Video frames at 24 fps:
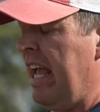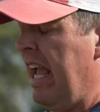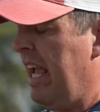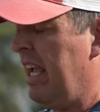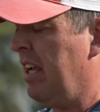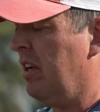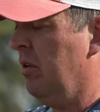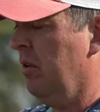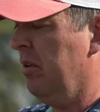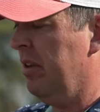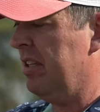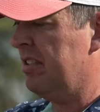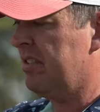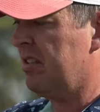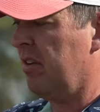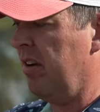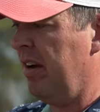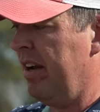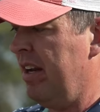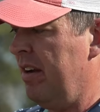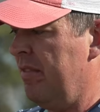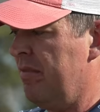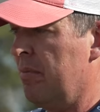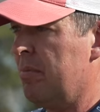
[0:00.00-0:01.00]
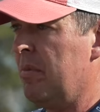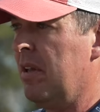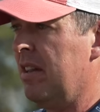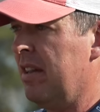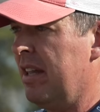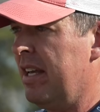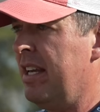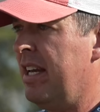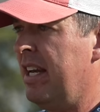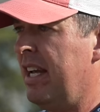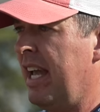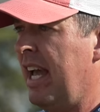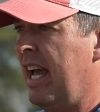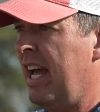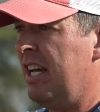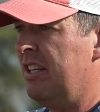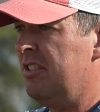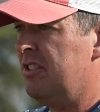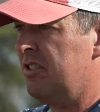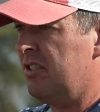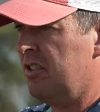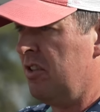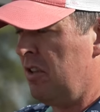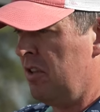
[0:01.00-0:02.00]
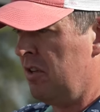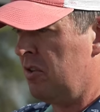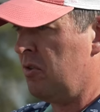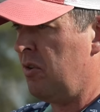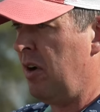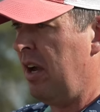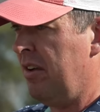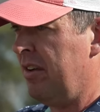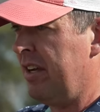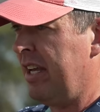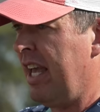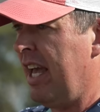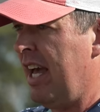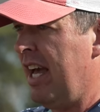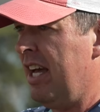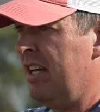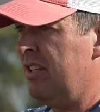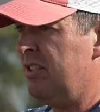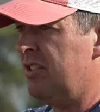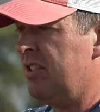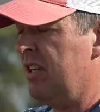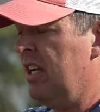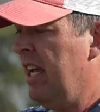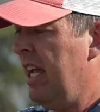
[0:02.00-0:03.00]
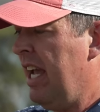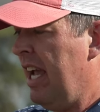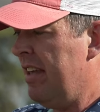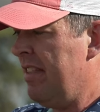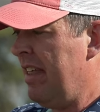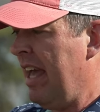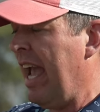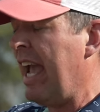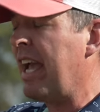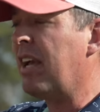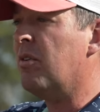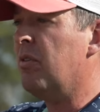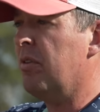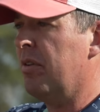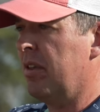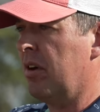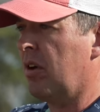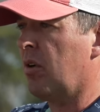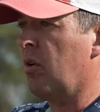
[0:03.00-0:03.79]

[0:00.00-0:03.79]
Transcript: angle that's created from the leading edge to the trailing edge and the angle of the